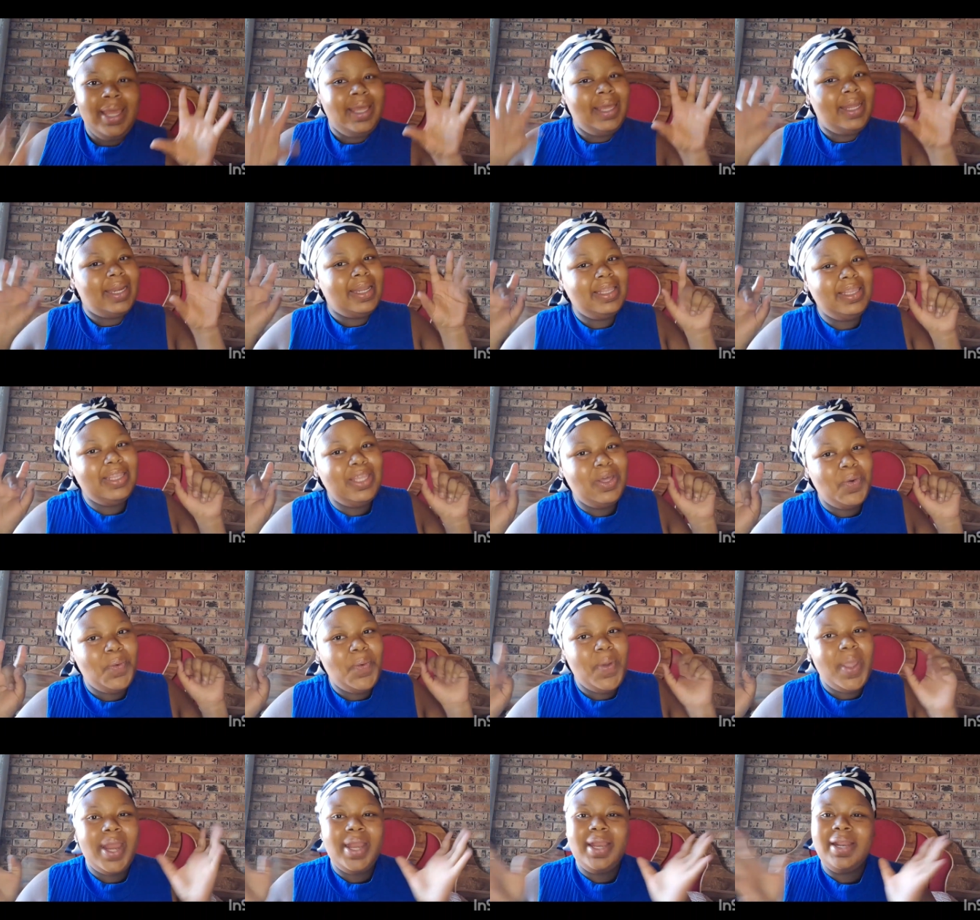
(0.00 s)
read the
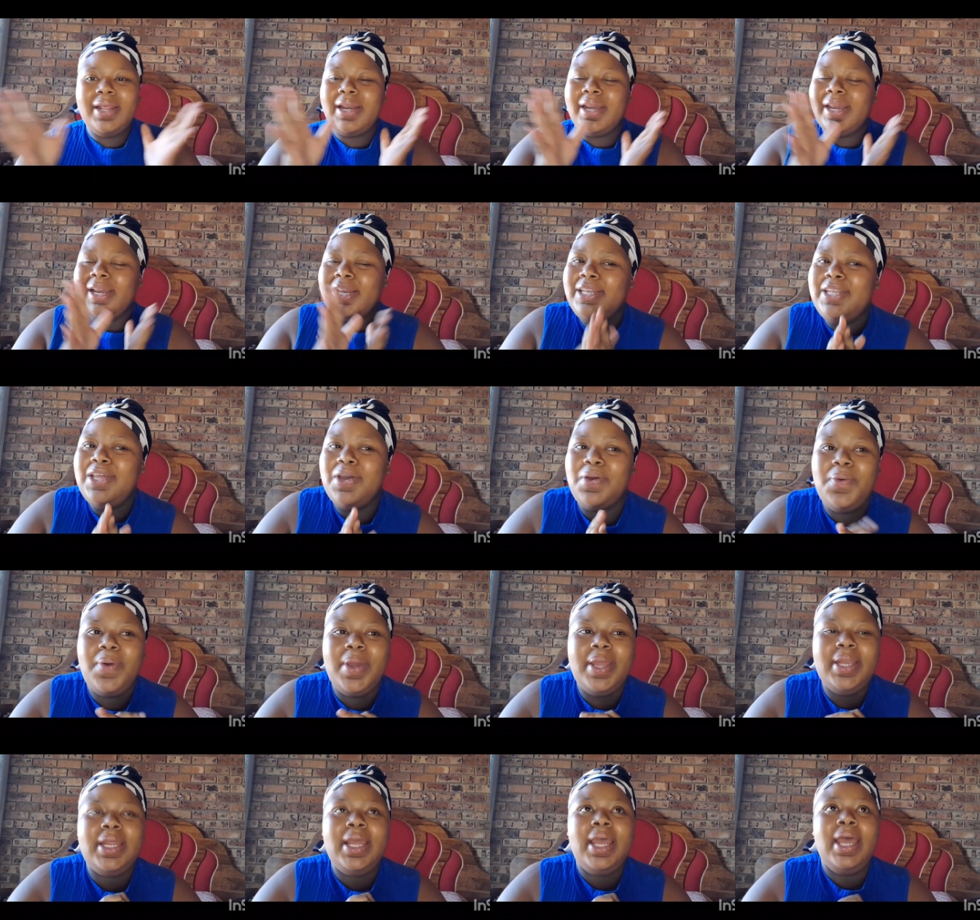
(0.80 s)
word, read the
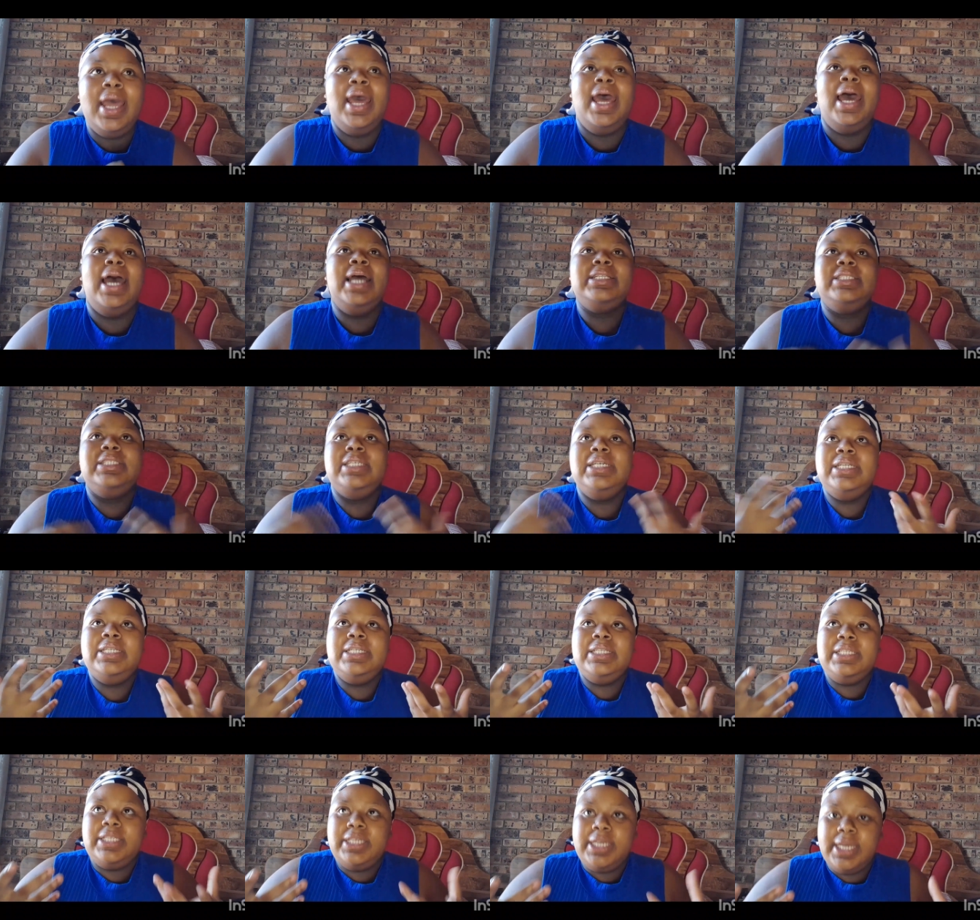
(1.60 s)
word. I
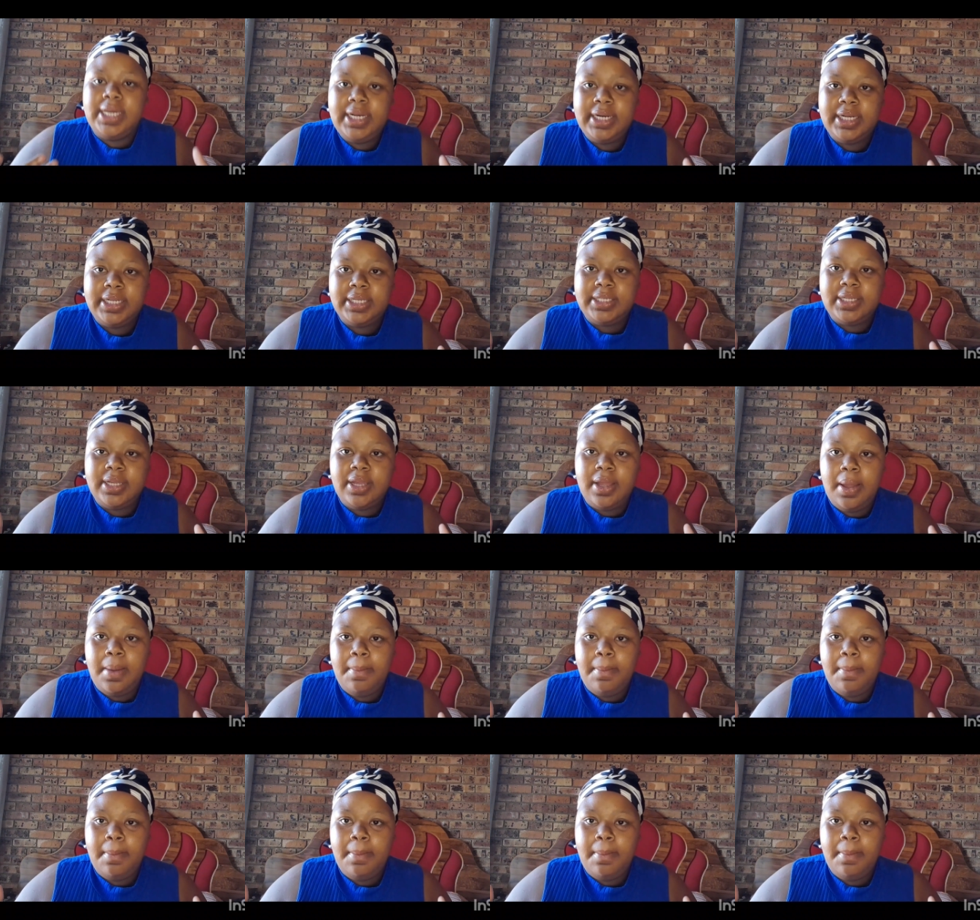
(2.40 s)
didn't get it.